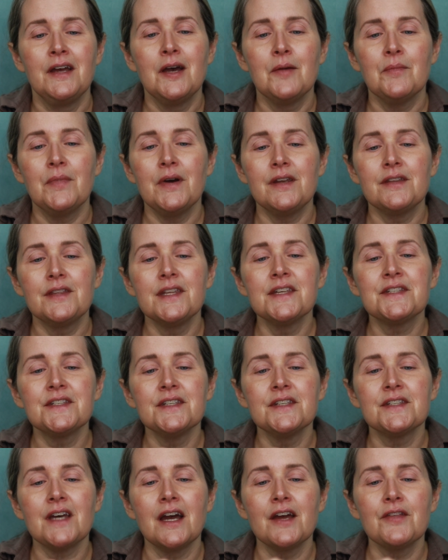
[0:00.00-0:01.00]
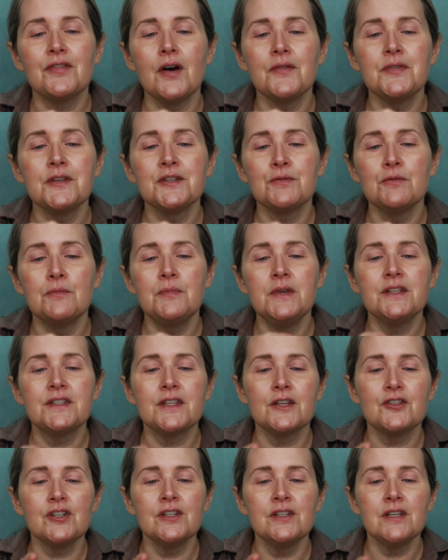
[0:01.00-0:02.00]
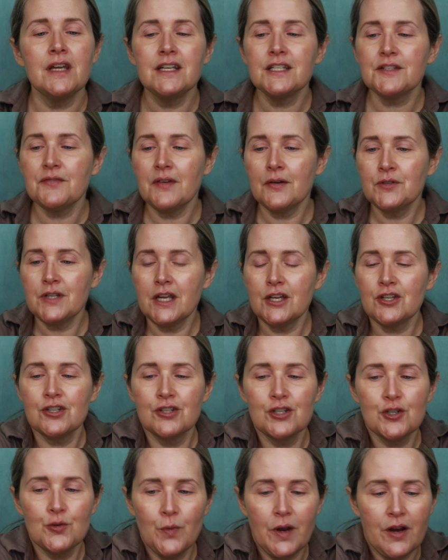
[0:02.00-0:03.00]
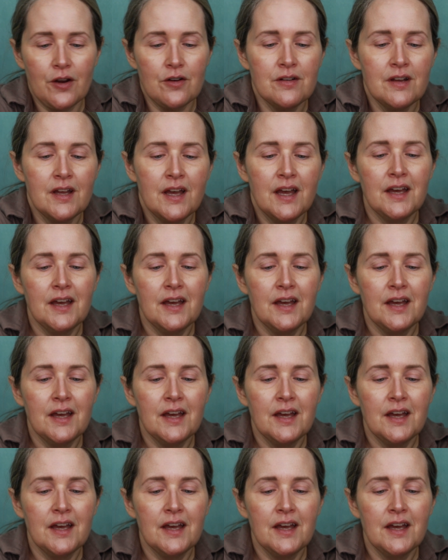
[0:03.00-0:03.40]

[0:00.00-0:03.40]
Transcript: But I thought this would be such a nice foundation to wear